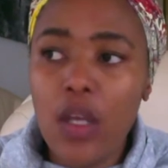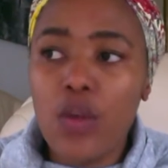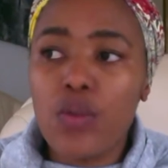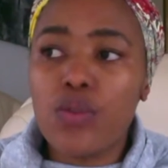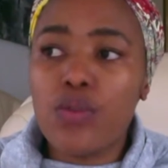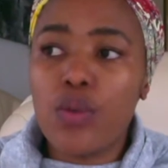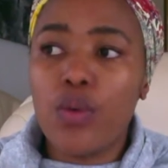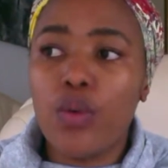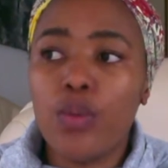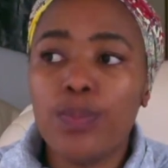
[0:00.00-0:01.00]

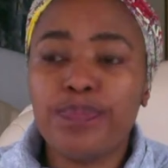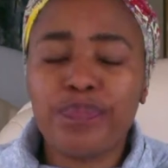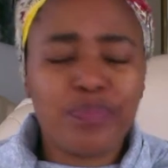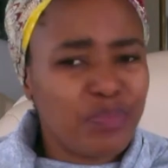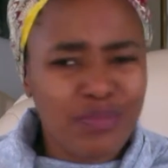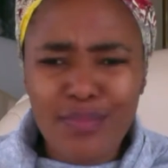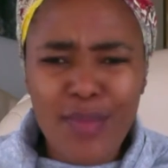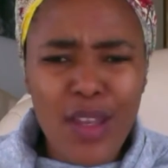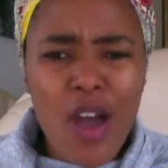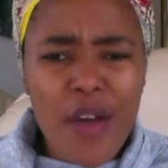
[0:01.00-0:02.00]
So
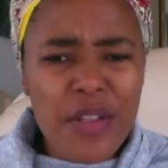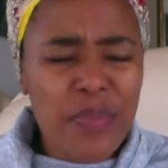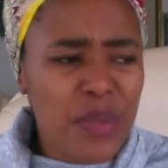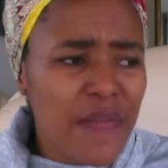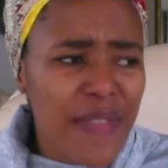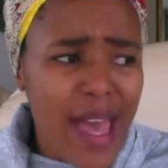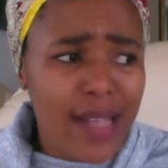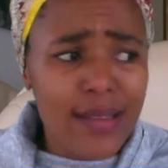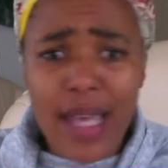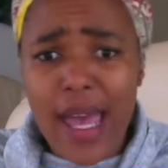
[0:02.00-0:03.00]
yeah, it was a bit of
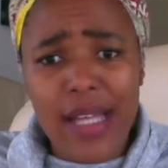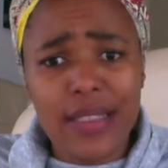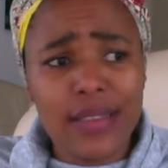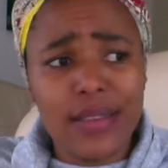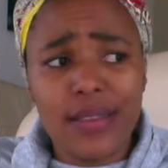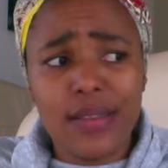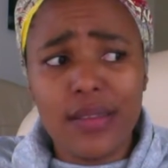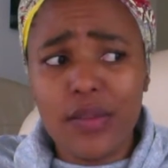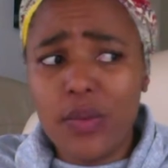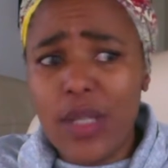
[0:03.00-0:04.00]
that, and
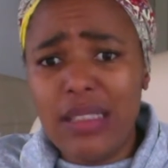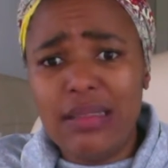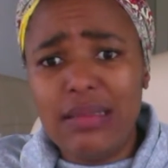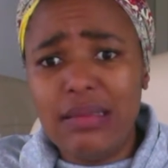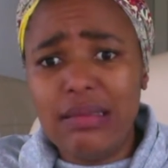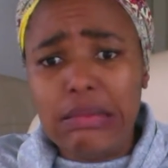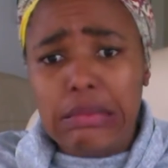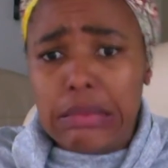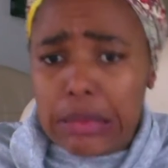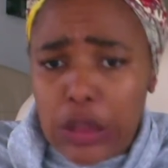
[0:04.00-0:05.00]
well,
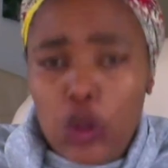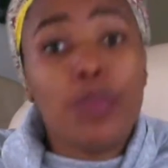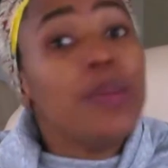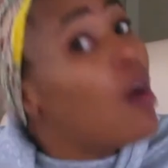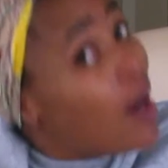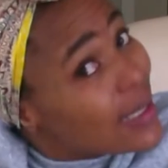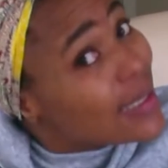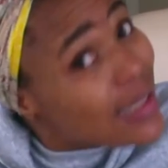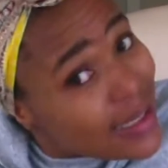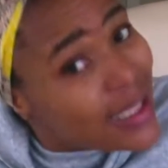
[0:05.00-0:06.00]
to be
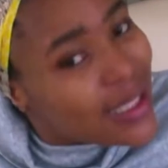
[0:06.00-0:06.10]
honest,